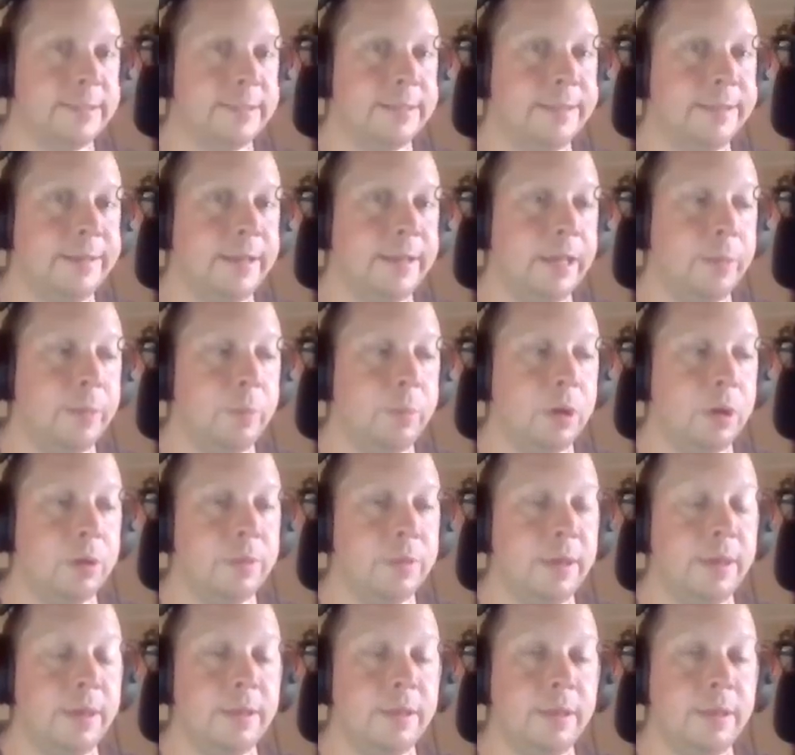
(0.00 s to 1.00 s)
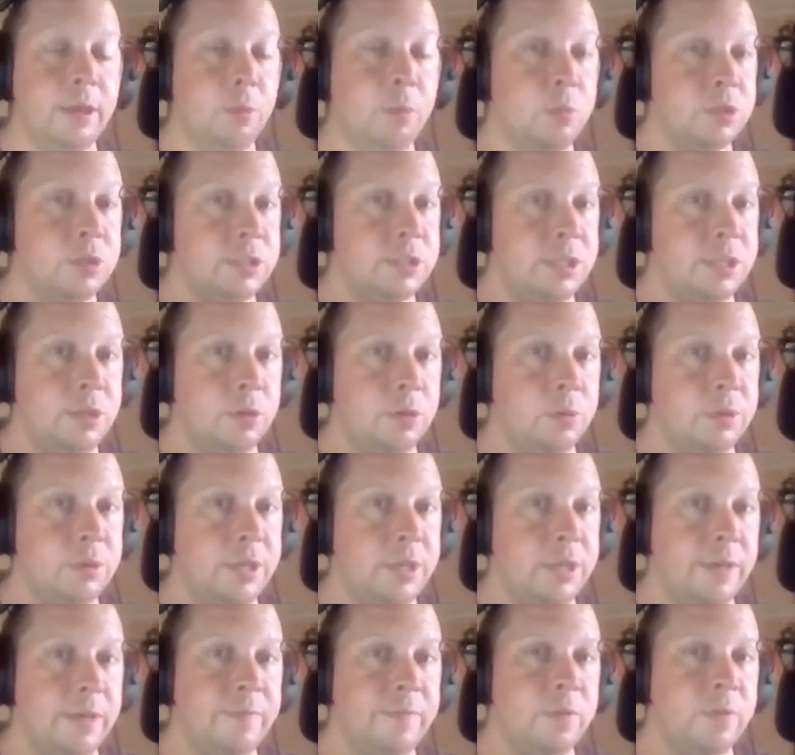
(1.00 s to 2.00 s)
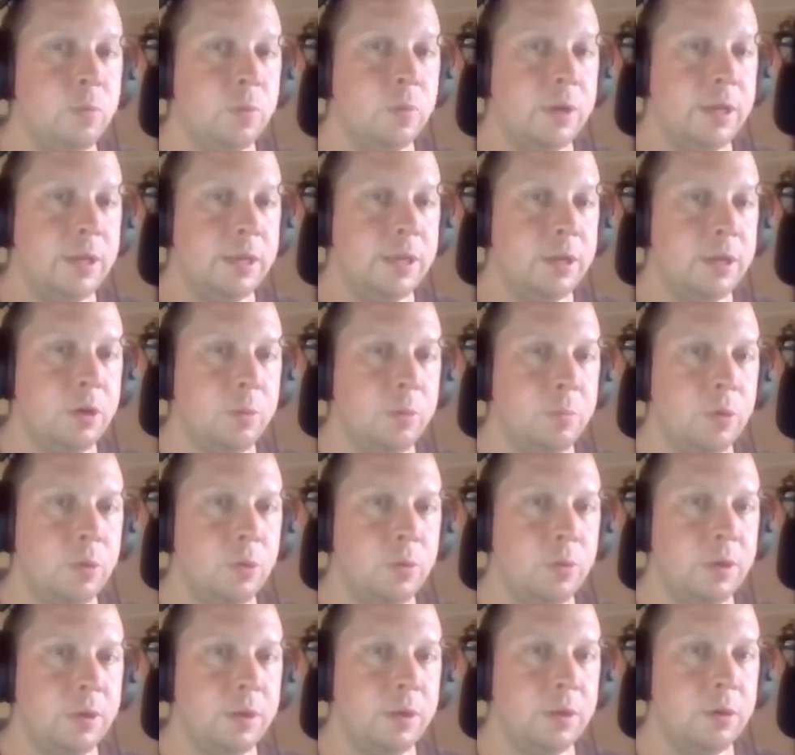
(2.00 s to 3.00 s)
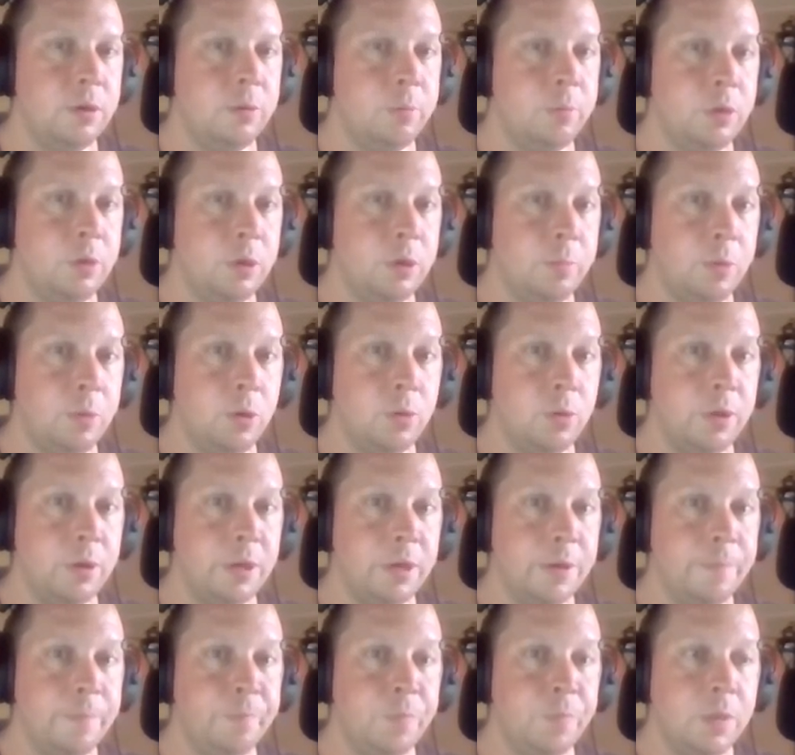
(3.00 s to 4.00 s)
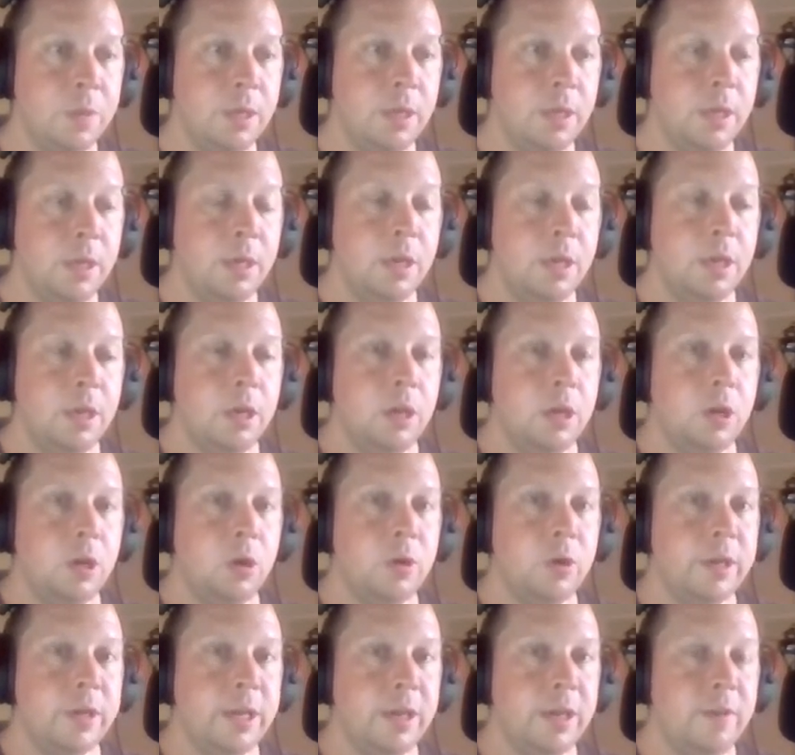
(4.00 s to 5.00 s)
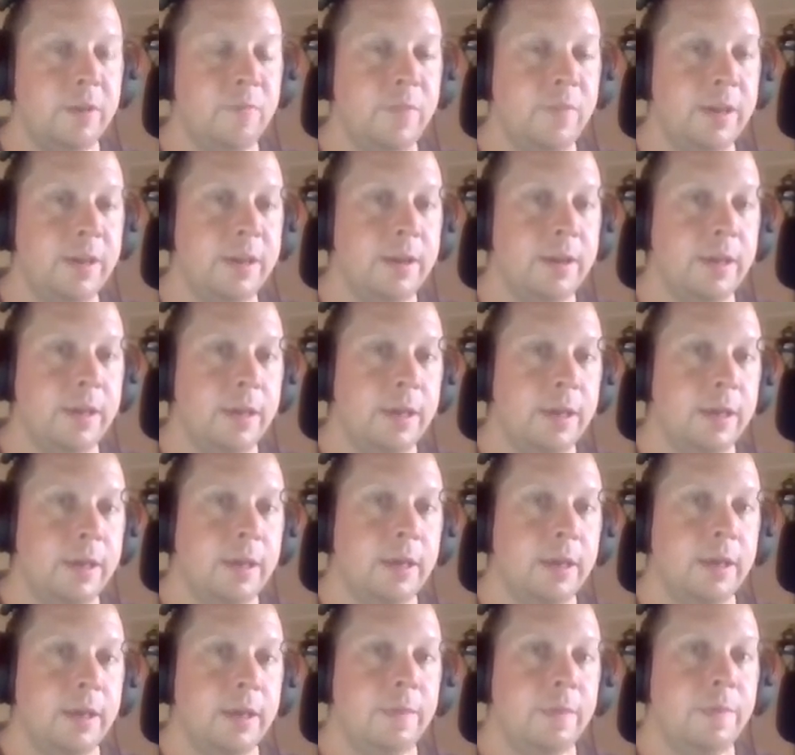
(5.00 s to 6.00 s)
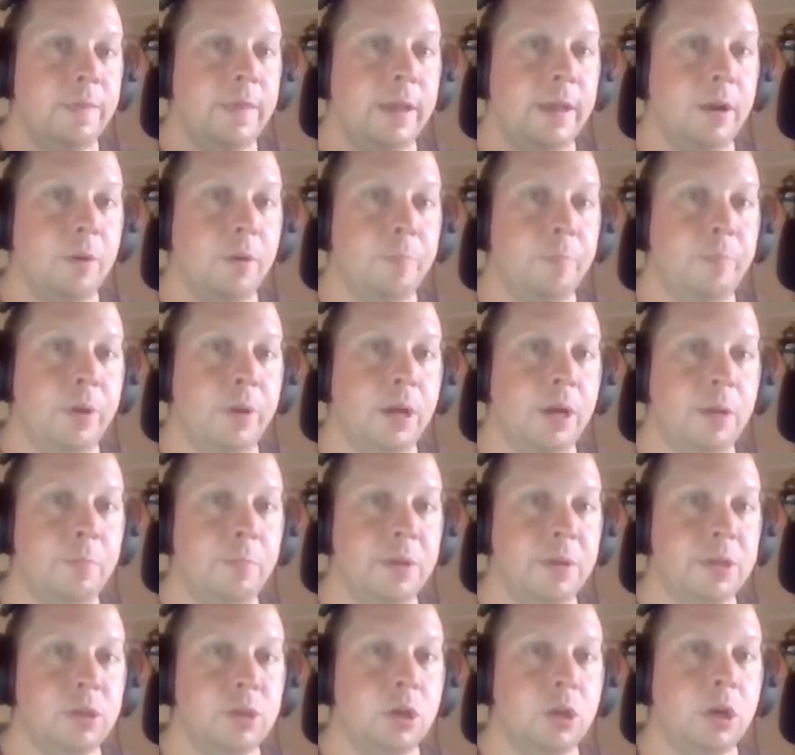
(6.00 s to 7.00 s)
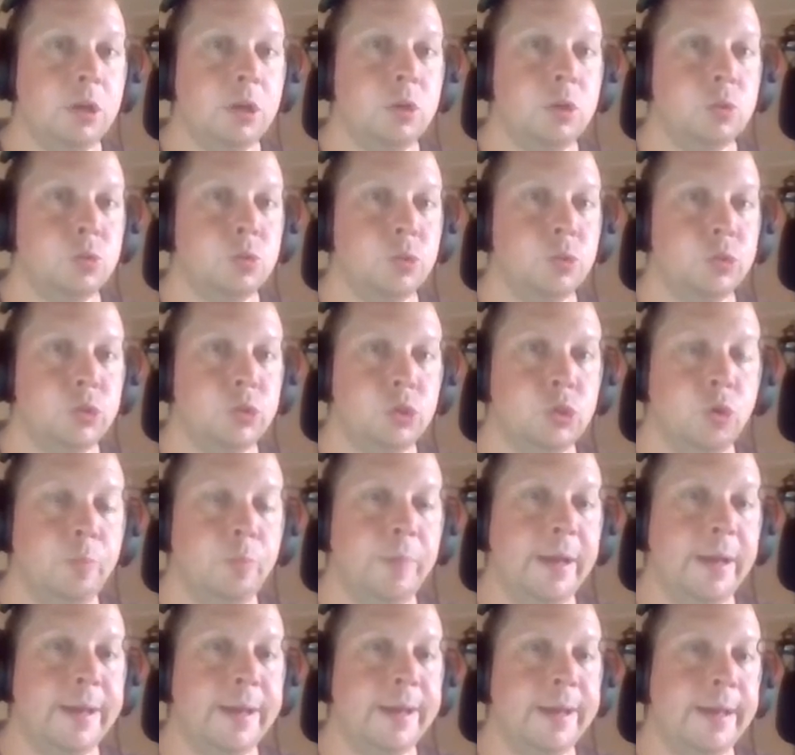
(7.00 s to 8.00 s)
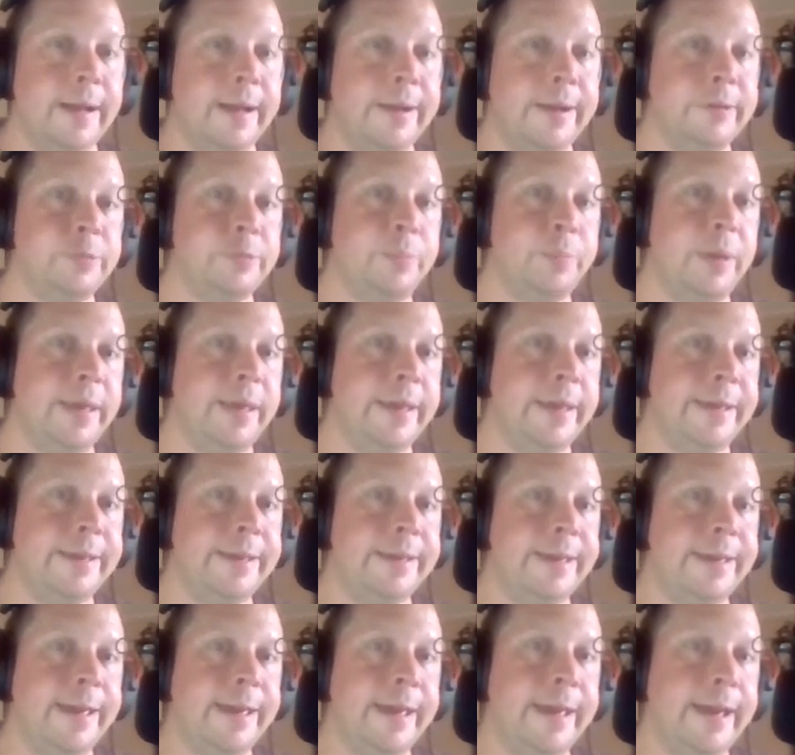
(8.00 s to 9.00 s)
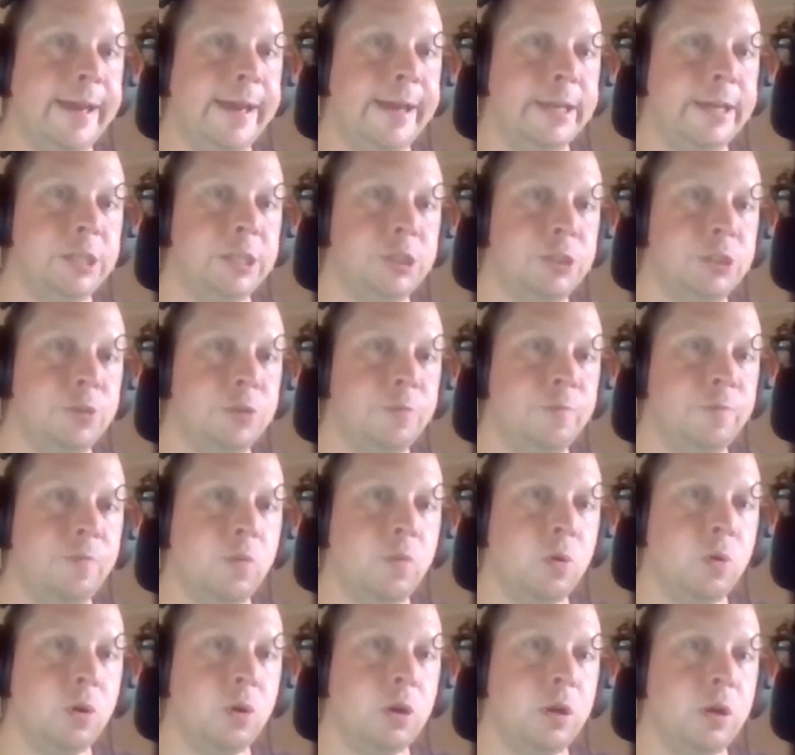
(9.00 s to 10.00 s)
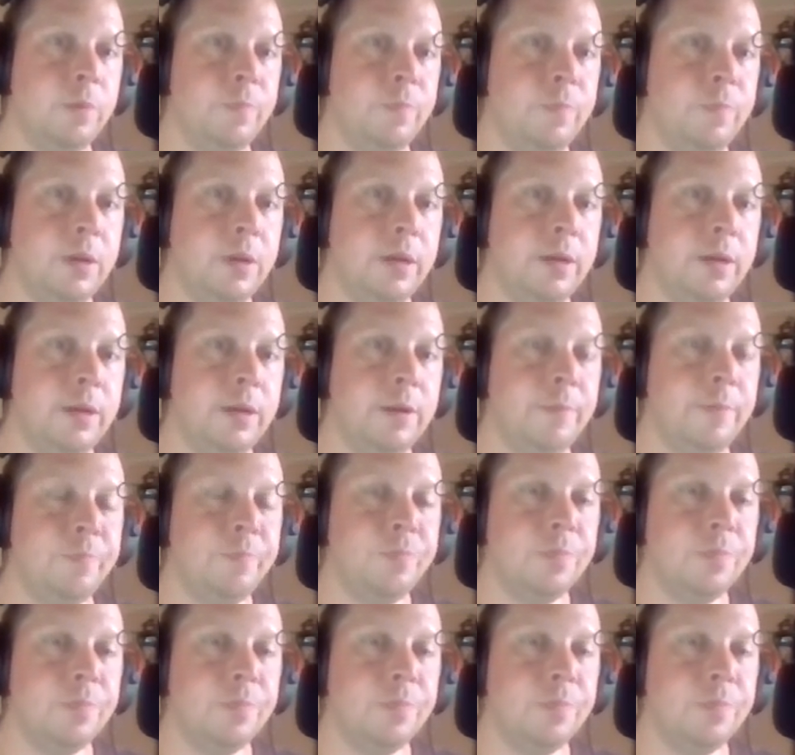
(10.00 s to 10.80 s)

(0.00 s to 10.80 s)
a nightmare. They almost killed David when he had pneumonia. Okay, and then their public doctors are so bad. I was paying cash for um,